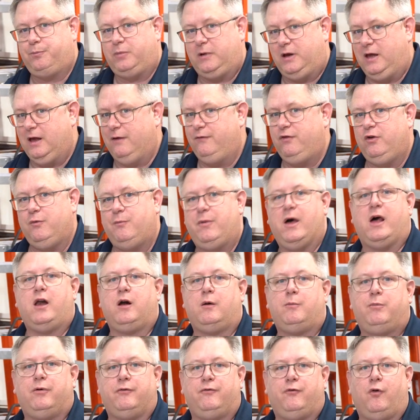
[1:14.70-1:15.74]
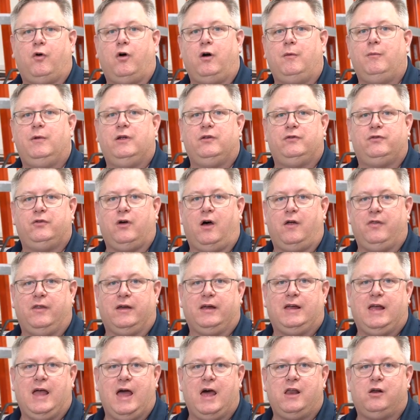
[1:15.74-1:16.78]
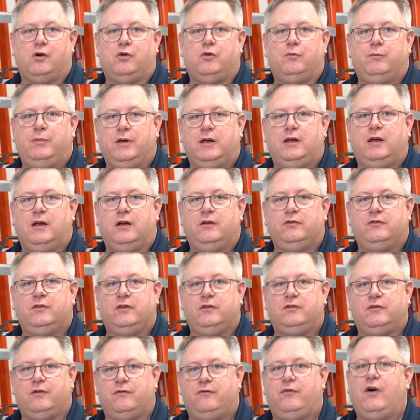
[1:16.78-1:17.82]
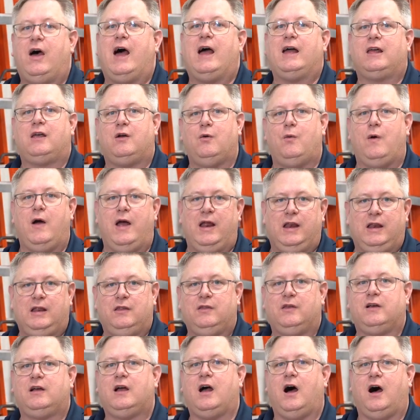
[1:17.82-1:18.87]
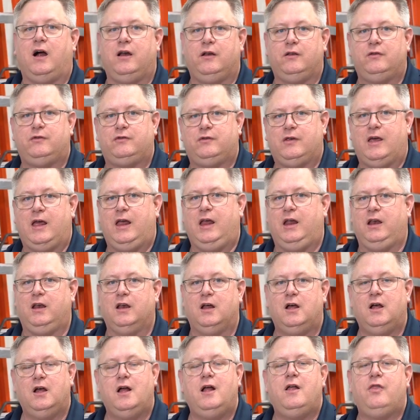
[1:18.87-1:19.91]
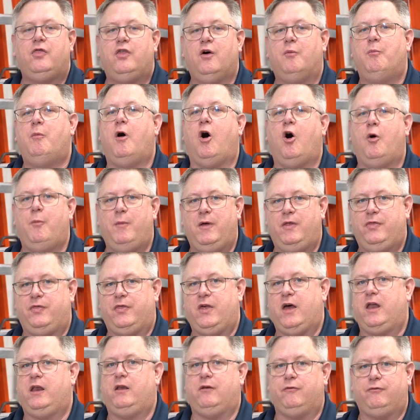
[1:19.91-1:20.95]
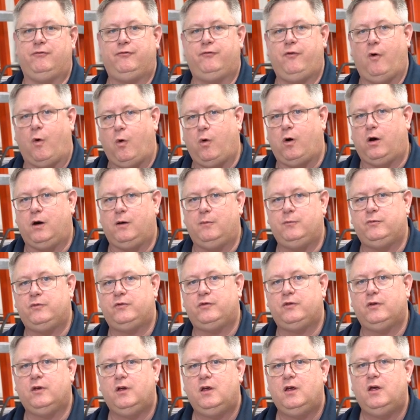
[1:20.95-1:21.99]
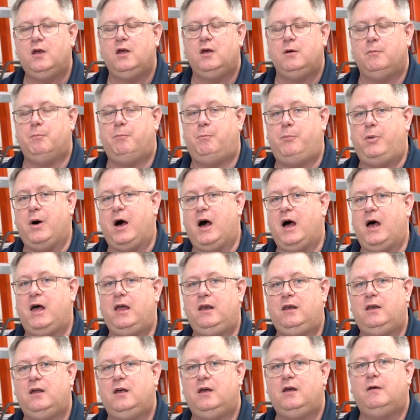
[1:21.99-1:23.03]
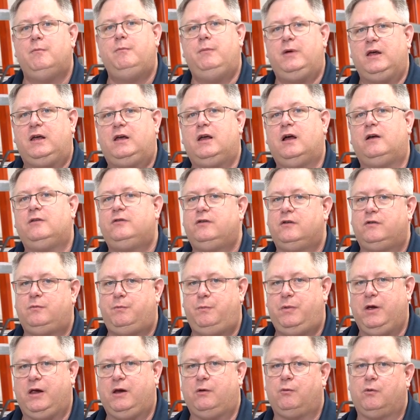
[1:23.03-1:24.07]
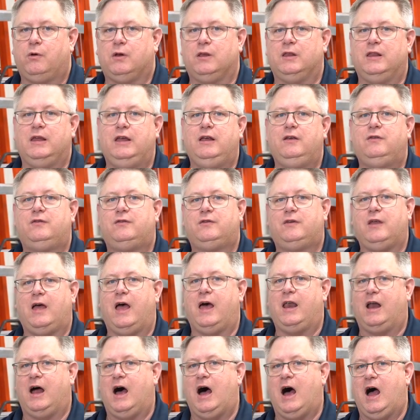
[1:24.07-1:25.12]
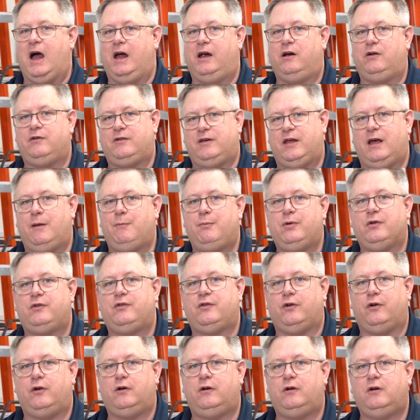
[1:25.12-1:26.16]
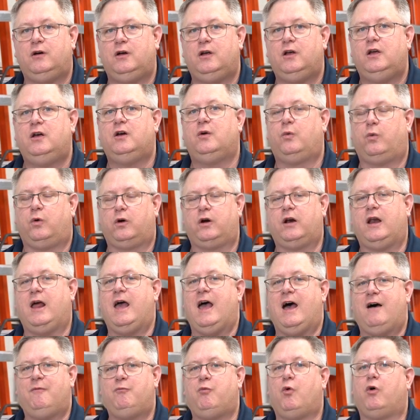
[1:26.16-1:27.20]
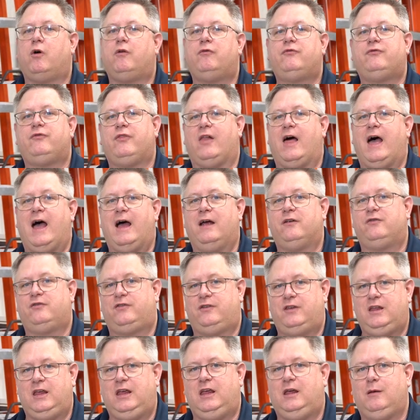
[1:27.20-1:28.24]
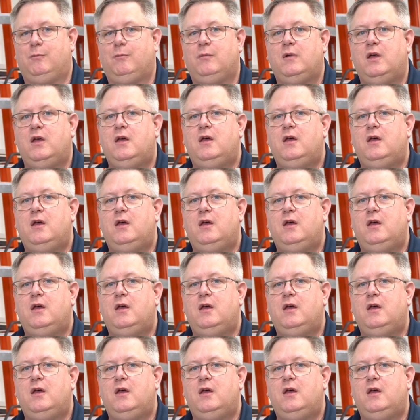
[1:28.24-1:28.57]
give you better performance on the kettle because it's evacuating the condensate the moment that it forms, but because it's being released at a higher temperature, we're gonna have more flash steam.